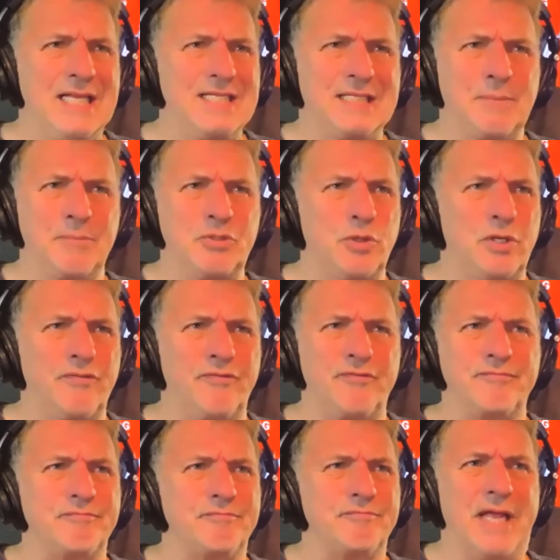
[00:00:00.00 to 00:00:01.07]
some sort of
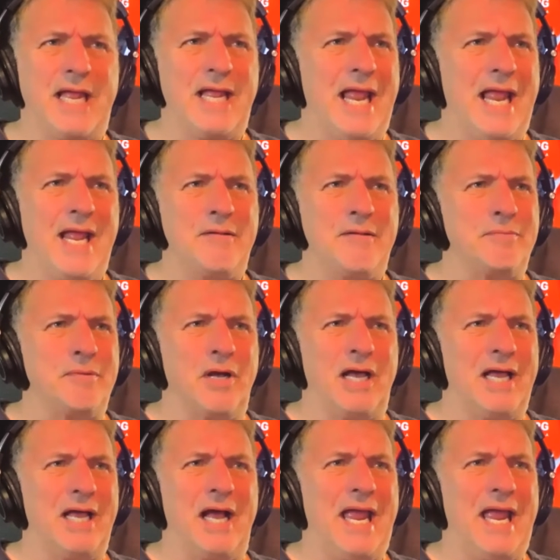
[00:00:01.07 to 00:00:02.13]

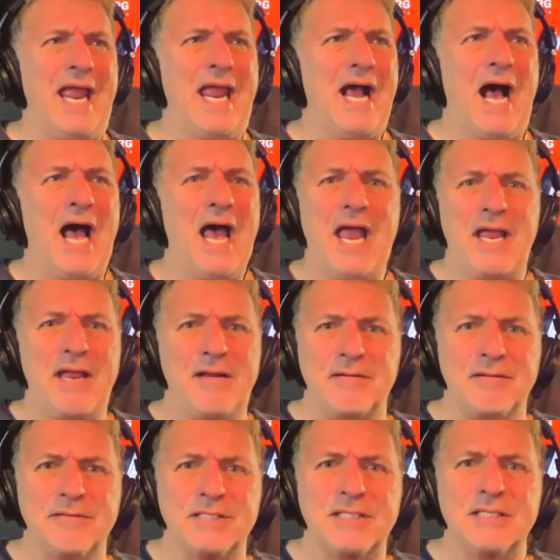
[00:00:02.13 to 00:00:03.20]
AI
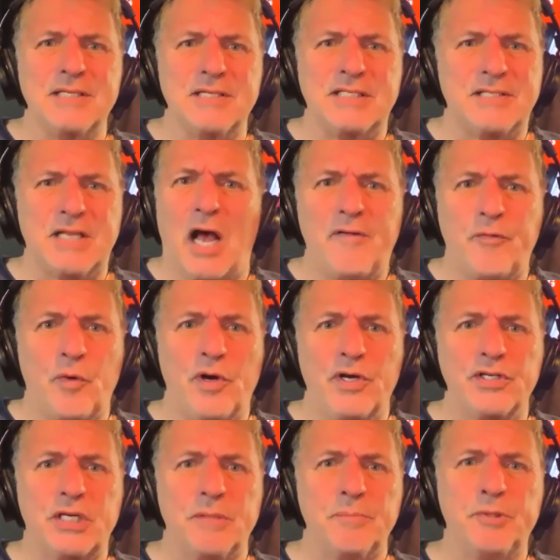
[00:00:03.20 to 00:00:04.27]
software,
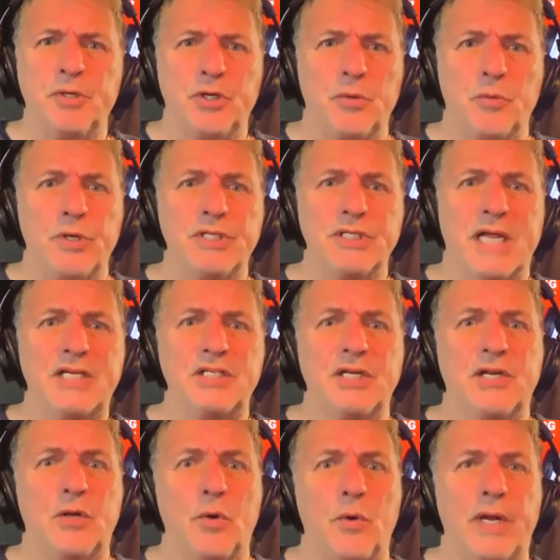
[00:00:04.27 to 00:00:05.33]
this computer, where he's actually
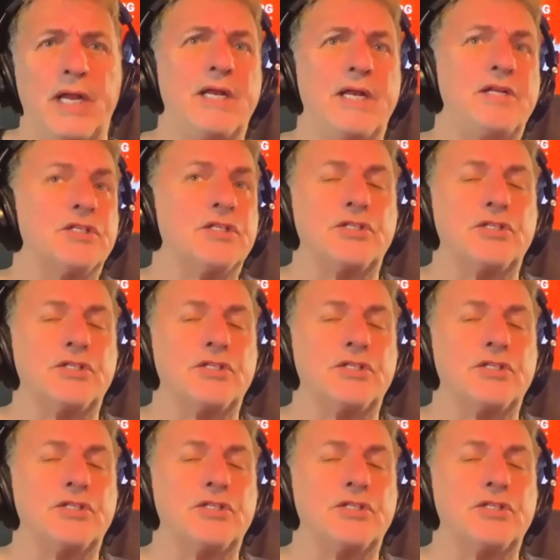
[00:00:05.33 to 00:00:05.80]
going and he just